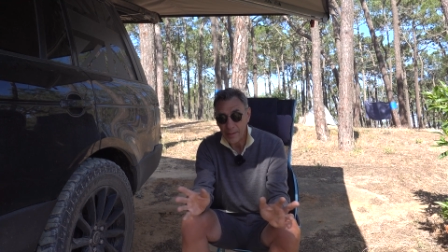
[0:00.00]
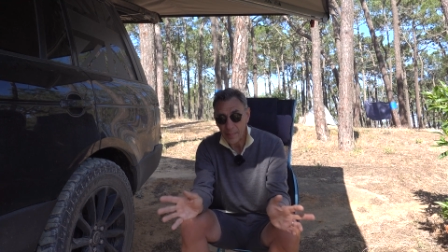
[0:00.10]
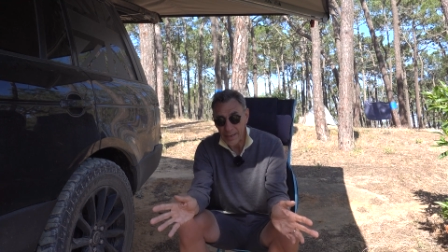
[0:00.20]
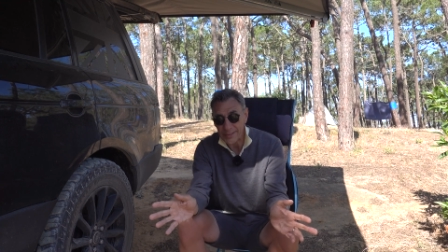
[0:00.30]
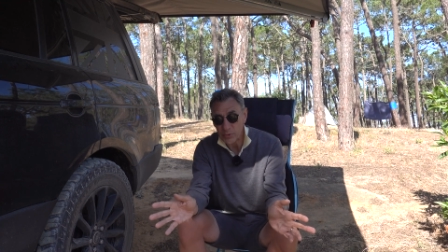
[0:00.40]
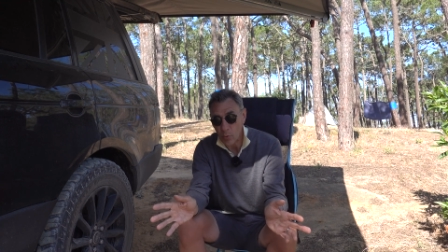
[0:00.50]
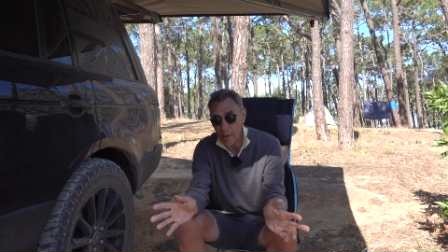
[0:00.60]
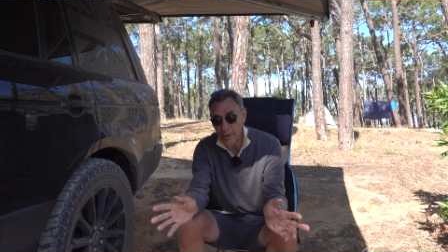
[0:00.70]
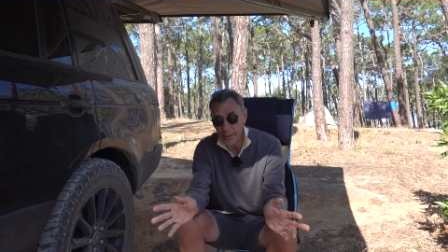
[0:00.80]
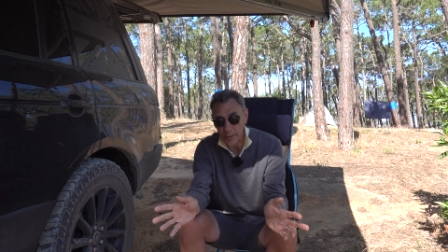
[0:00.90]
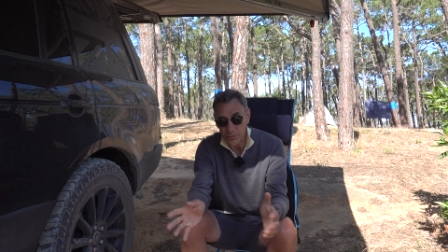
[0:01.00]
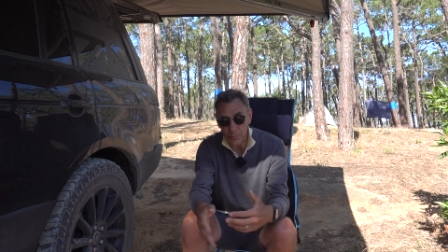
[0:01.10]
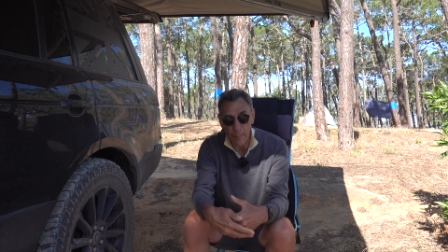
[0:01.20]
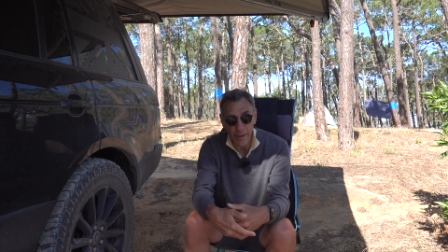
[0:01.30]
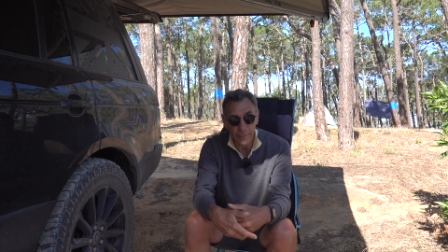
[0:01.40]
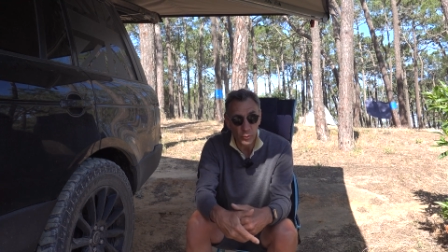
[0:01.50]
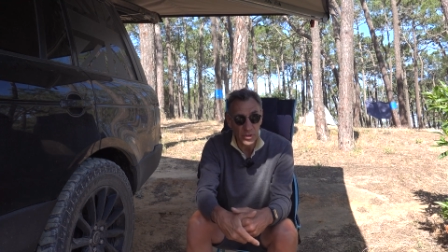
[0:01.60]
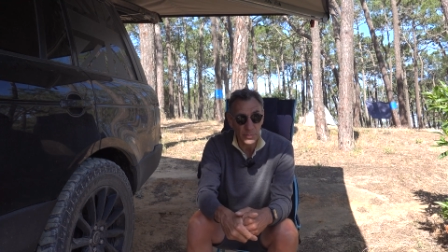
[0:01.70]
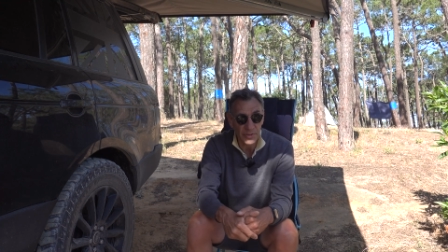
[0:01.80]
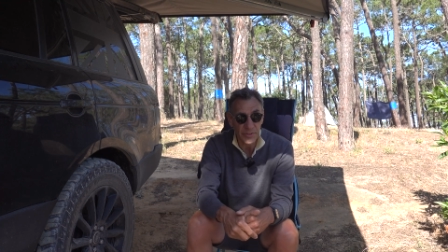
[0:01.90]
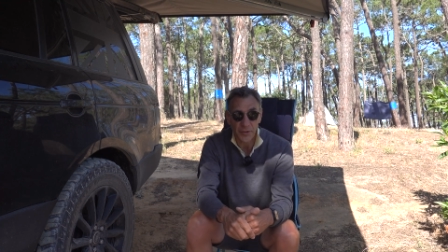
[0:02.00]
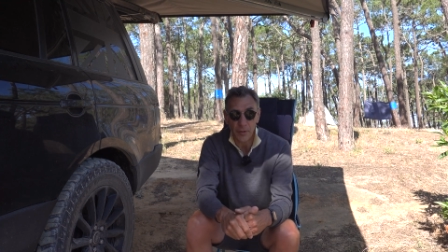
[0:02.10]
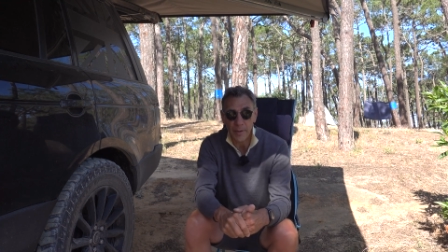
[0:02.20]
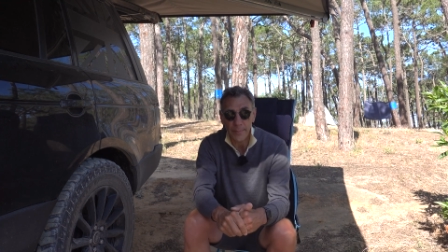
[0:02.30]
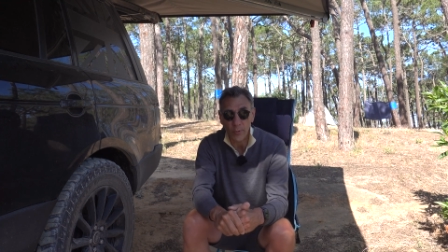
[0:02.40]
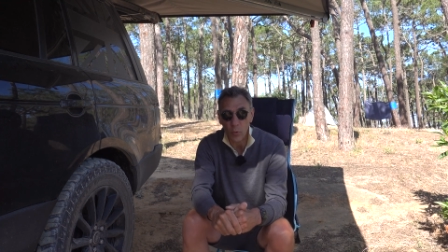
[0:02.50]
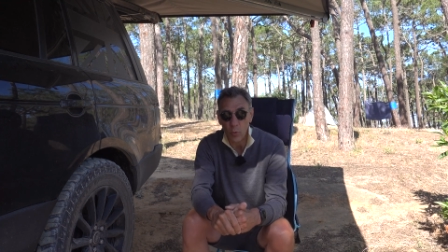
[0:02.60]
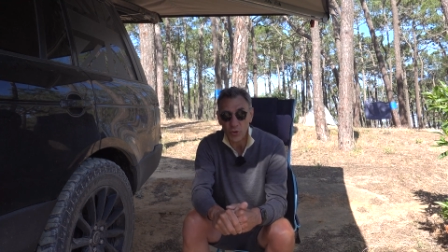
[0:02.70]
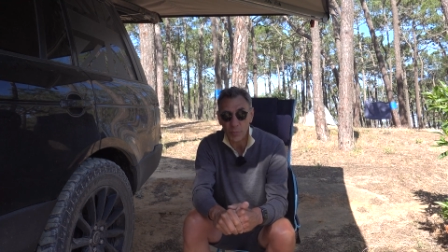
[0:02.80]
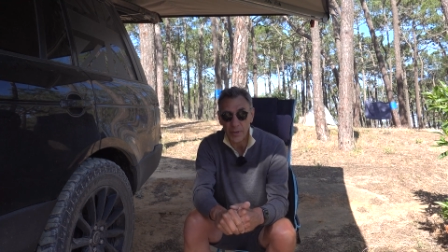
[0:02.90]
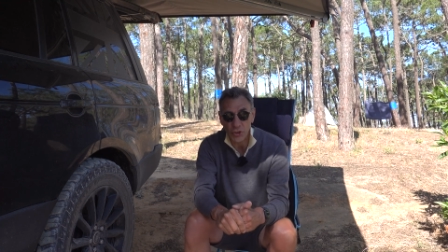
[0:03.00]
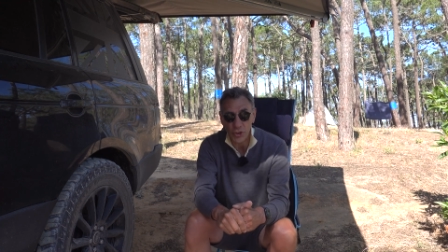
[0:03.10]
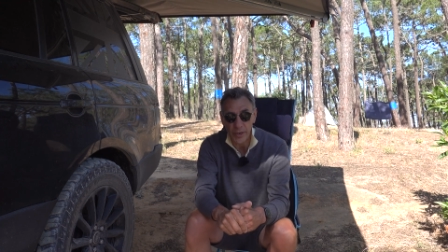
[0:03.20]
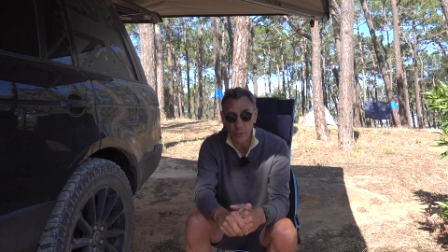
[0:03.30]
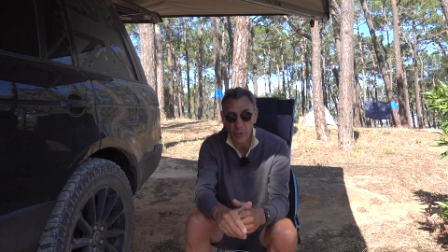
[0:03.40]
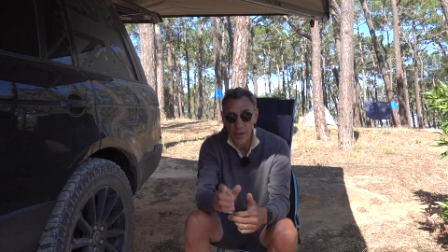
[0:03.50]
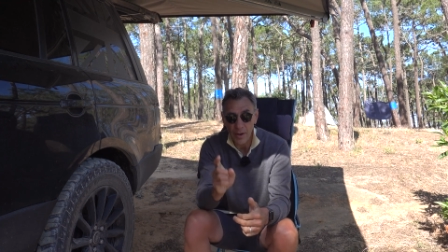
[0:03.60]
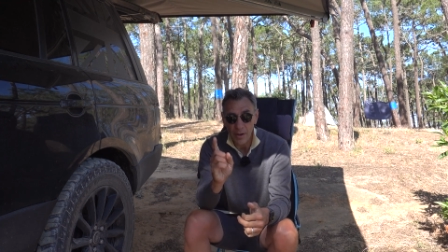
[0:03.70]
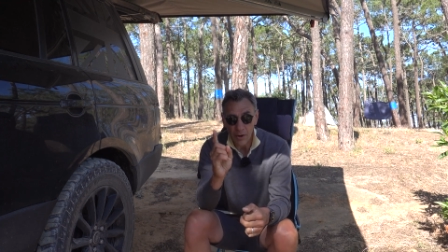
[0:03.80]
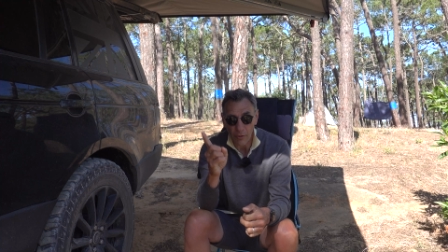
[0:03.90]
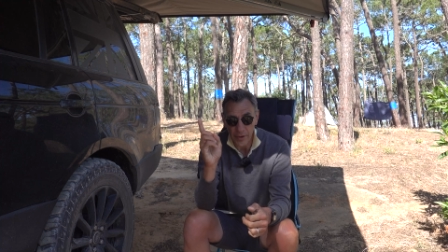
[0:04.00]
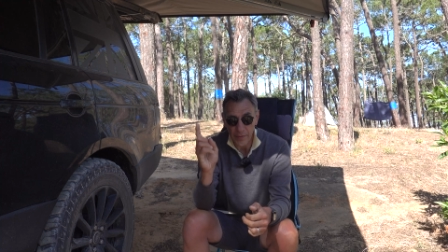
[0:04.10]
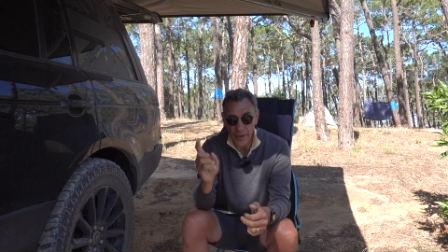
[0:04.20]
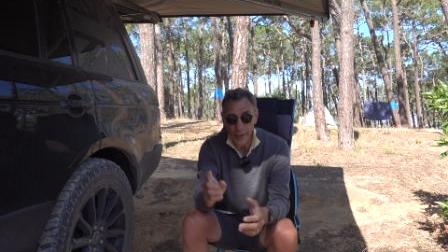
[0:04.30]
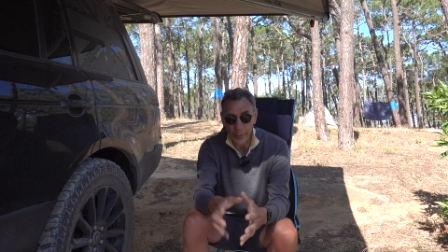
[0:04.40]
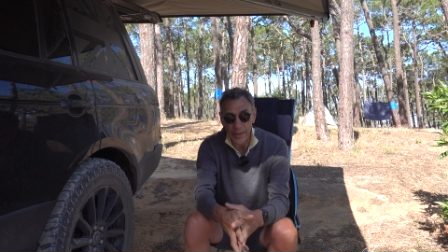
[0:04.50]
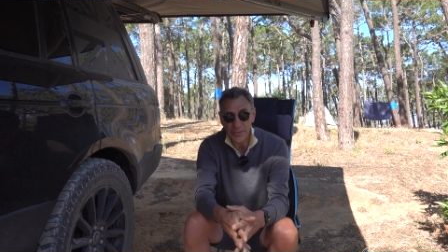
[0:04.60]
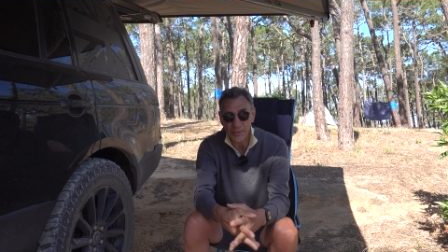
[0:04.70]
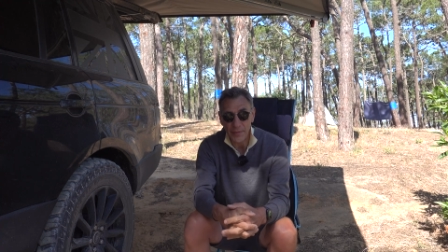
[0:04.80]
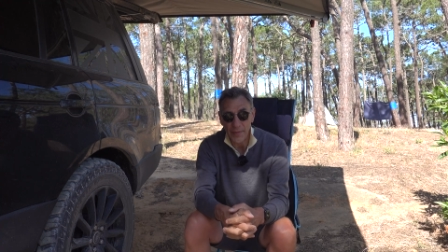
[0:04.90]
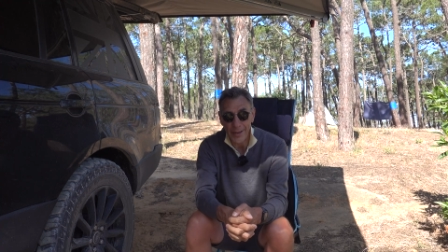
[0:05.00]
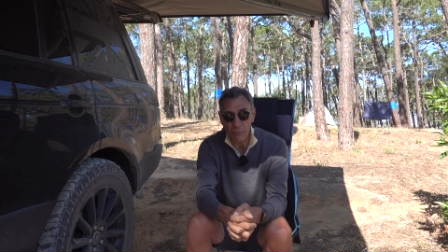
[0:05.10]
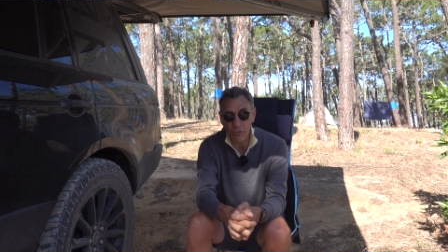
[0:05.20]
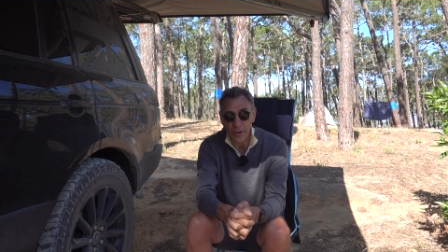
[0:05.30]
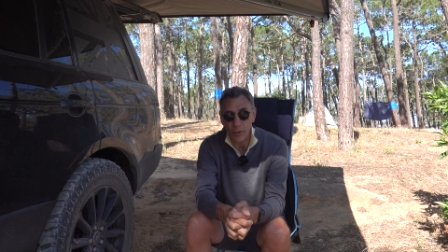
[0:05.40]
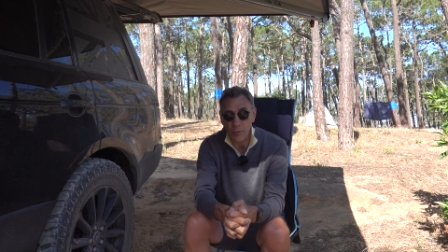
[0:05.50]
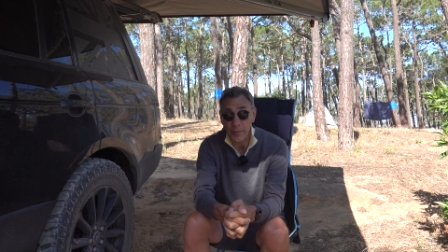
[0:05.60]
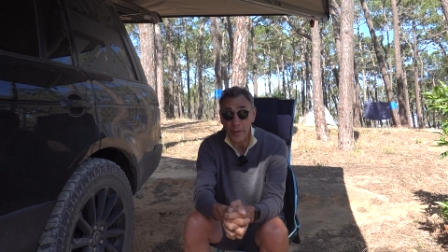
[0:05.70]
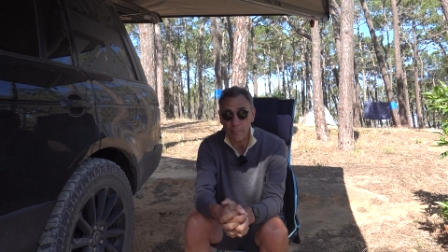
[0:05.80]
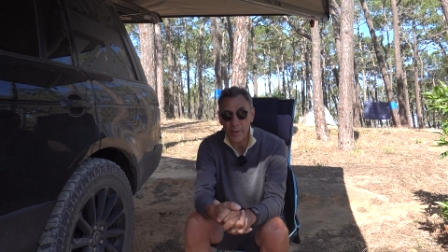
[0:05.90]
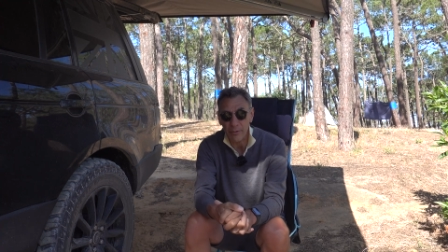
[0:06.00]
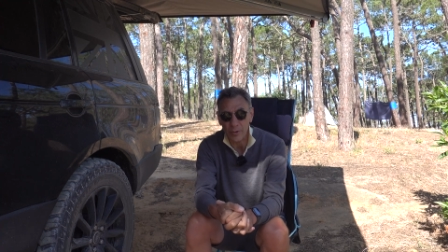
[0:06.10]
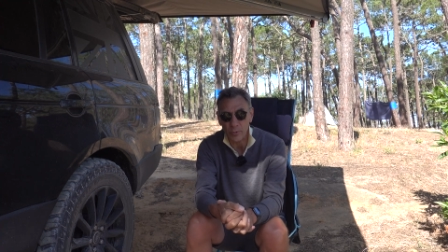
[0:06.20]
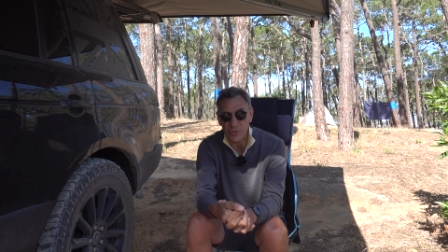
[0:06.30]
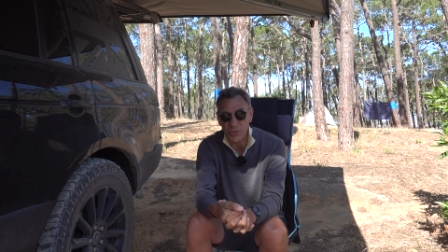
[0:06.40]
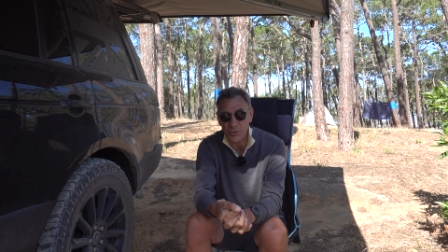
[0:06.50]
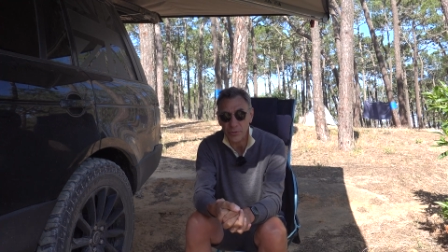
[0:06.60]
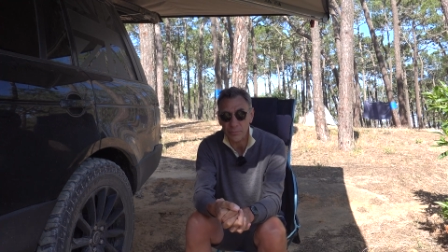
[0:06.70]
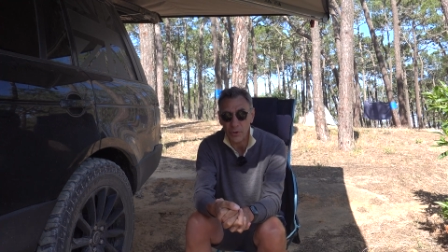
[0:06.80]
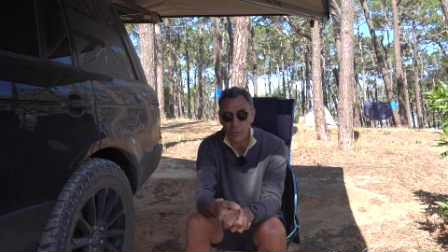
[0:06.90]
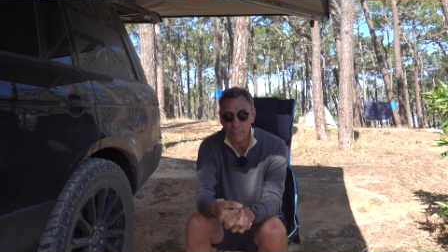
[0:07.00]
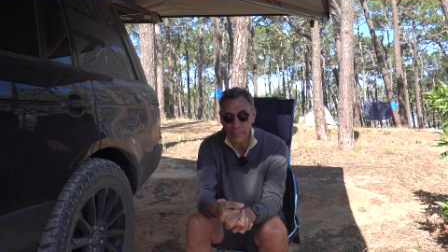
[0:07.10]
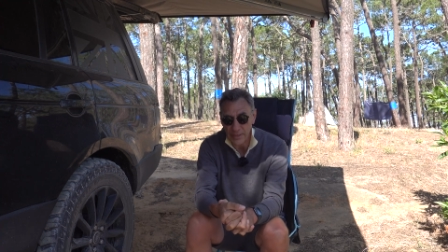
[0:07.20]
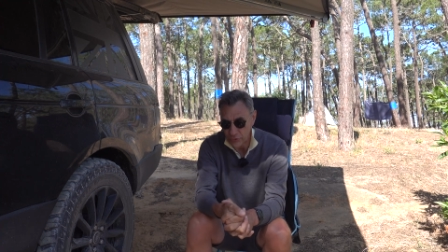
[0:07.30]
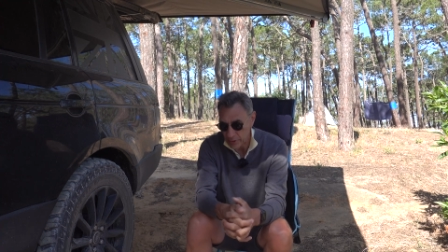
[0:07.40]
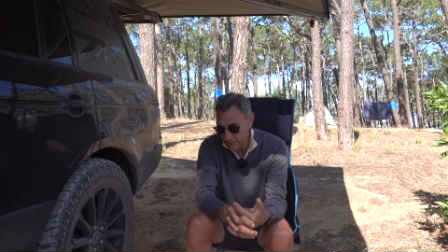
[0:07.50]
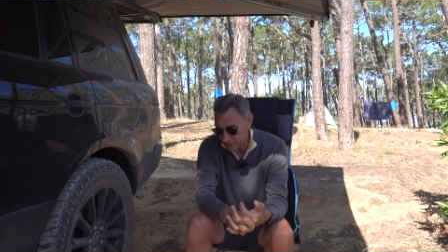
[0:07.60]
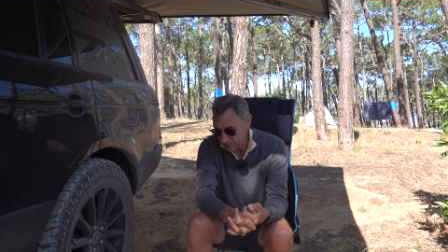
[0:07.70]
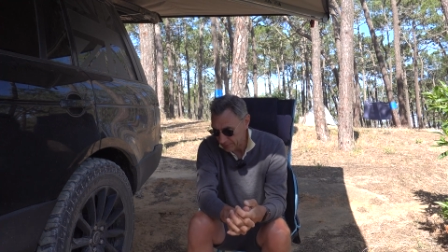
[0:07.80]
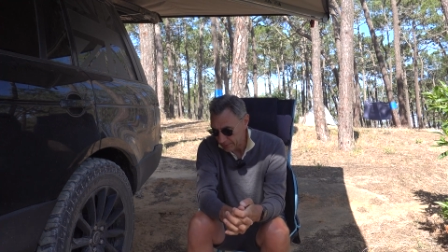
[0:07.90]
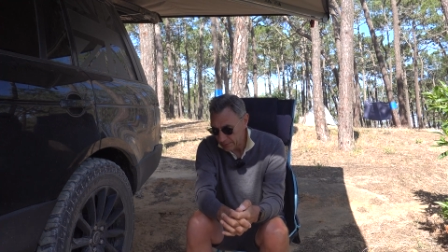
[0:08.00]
that's why I use them. About 40% of the people that watch my channel are in the US, and they run on the imperial system, not metrics.